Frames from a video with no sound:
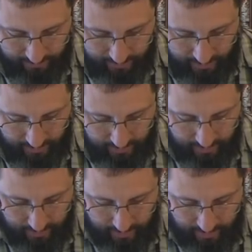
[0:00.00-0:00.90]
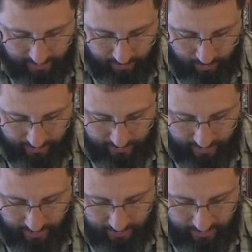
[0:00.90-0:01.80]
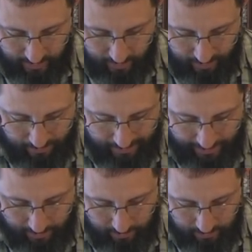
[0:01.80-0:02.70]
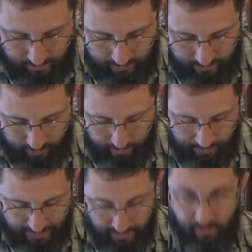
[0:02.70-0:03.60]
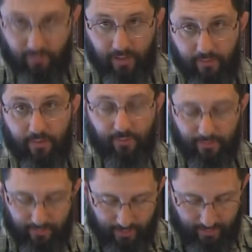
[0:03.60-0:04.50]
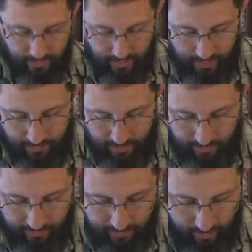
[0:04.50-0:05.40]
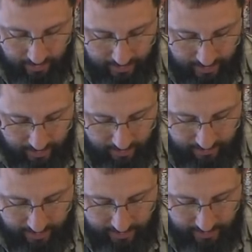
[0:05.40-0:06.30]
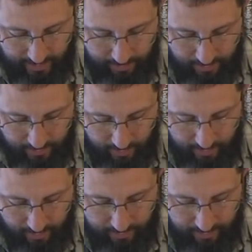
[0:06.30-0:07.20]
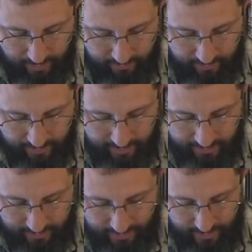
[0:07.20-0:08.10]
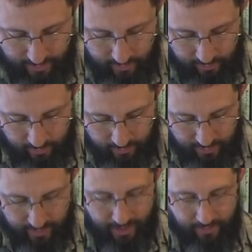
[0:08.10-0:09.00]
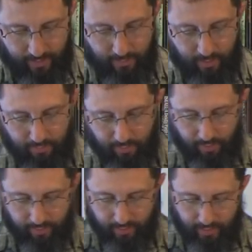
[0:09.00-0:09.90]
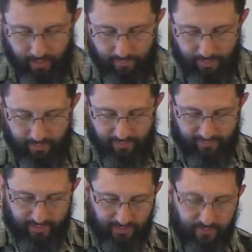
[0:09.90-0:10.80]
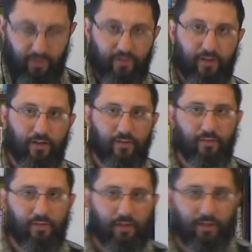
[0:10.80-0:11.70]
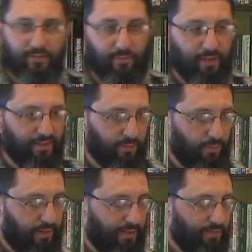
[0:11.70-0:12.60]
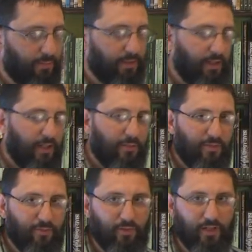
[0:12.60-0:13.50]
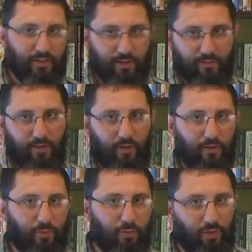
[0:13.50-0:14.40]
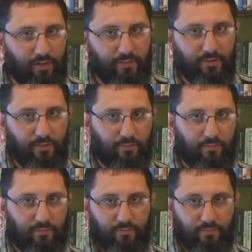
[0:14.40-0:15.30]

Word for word: the city. Therefore is the name of it called Babel, or Babel, however you want to say it, because the Lord did there confound the language of all the earth, and from thence did the Lord scatter them abroad upon the face of all the earth. You say, well, that's Old Testament, before the giving of the law, number one, so